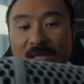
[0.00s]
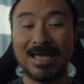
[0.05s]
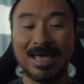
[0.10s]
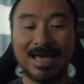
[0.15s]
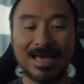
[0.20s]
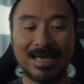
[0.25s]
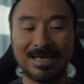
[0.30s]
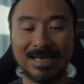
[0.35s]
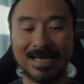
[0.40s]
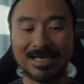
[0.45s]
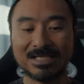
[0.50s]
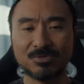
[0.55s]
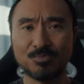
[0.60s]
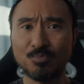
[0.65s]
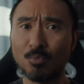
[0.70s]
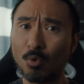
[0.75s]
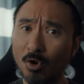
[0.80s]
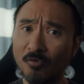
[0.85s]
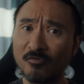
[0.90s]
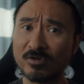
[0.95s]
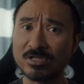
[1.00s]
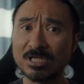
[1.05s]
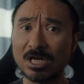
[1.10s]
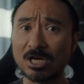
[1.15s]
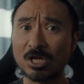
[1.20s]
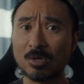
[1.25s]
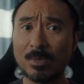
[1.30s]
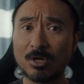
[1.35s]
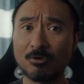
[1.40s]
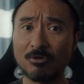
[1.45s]
And as more of a
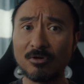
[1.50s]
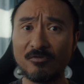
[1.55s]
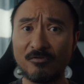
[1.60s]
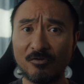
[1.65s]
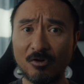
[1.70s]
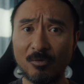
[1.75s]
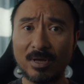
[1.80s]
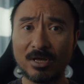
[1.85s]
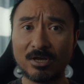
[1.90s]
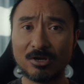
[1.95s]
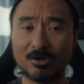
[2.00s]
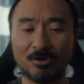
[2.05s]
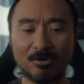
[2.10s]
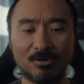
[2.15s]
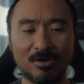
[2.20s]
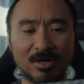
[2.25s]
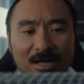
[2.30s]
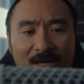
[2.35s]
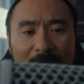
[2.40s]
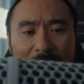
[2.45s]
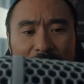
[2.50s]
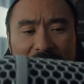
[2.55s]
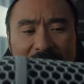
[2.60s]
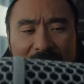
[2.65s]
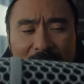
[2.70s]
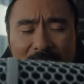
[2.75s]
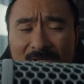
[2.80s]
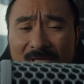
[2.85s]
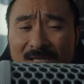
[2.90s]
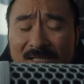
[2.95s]
documentary filmmaker,
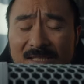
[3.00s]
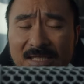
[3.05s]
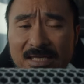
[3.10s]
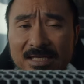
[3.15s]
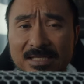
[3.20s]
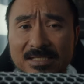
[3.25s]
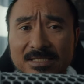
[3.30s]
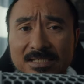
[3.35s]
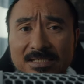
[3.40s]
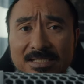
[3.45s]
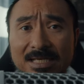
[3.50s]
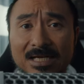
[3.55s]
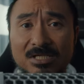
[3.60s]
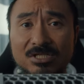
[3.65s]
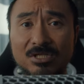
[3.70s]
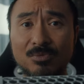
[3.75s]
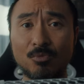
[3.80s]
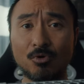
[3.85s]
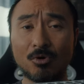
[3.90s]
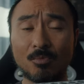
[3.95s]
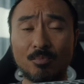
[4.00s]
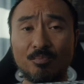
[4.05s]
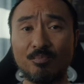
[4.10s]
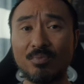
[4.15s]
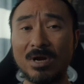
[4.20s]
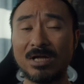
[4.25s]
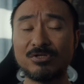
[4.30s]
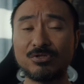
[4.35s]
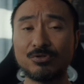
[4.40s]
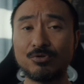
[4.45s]
something like this is actually more
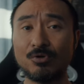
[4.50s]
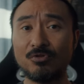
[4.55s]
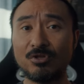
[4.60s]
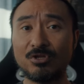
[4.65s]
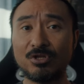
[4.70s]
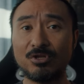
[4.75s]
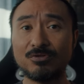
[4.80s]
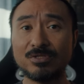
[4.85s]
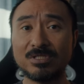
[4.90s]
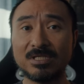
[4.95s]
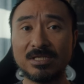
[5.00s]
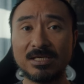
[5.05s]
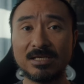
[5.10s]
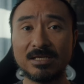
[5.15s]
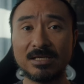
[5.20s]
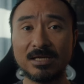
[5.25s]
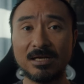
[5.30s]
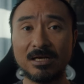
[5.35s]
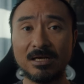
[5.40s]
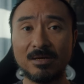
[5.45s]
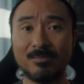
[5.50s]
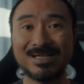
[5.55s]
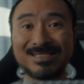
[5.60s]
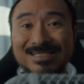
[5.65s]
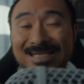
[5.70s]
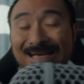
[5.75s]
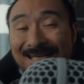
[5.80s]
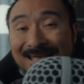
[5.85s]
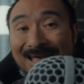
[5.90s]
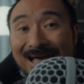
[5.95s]
practical than using a
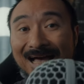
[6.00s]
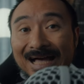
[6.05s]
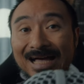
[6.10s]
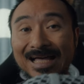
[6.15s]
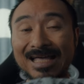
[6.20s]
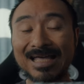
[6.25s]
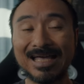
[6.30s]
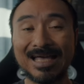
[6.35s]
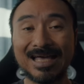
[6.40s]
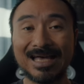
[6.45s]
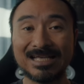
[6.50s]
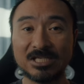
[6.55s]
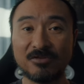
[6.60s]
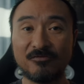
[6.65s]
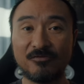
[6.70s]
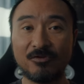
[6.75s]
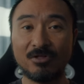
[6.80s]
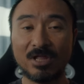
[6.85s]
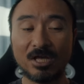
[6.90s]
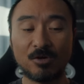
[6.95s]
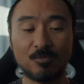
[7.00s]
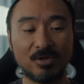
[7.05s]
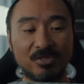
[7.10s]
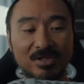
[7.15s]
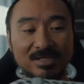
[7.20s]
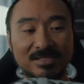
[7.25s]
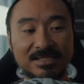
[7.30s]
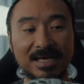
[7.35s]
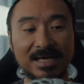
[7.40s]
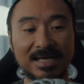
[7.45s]
dead cat. As I feel like with
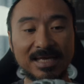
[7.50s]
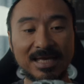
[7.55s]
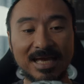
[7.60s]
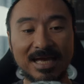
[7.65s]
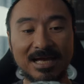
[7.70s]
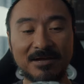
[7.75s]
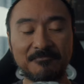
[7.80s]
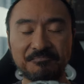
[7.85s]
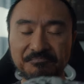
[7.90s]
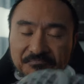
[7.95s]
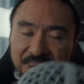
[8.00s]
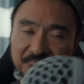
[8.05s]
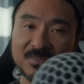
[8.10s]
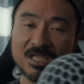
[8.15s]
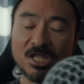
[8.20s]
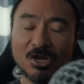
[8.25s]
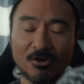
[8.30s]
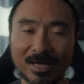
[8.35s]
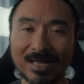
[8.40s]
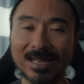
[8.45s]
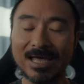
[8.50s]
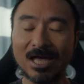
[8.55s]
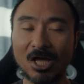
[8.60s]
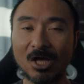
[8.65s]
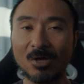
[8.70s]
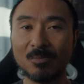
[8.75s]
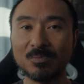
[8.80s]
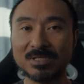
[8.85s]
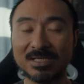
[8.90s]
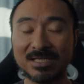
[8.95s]
a dead cat, you know, it
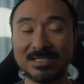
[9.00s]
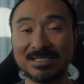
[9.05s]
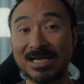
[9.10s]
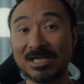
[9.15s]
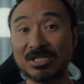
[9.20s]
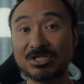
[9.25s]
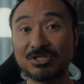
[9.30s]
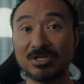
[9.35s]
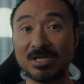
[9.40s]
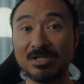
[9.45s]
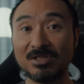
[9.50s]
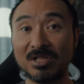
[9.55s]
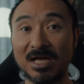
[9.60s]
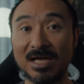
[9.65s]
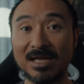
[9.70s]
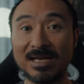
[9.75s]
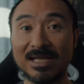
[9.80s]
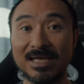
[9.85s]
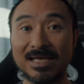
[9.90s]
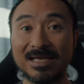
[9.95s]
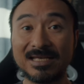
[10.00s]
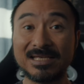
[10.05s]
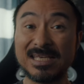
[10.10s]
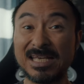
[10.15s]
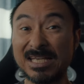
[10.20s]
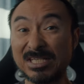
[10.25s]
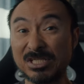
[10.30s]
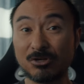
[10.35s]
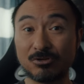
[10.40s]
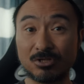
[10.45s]
helps and it's actually a lot
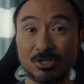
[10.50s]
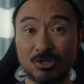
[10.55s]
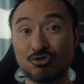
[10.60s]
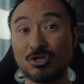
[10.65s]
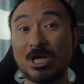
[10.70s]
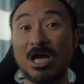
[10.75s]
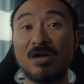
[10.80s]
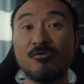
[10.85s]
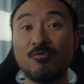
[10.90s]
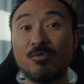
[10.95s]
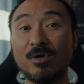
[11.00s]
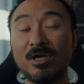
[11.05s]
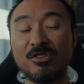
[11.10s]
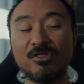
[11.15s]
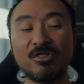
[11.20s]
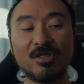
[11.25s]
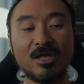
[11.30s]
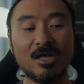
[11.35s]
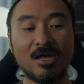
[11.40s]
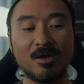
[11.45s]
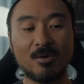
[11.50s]
easier to travel with.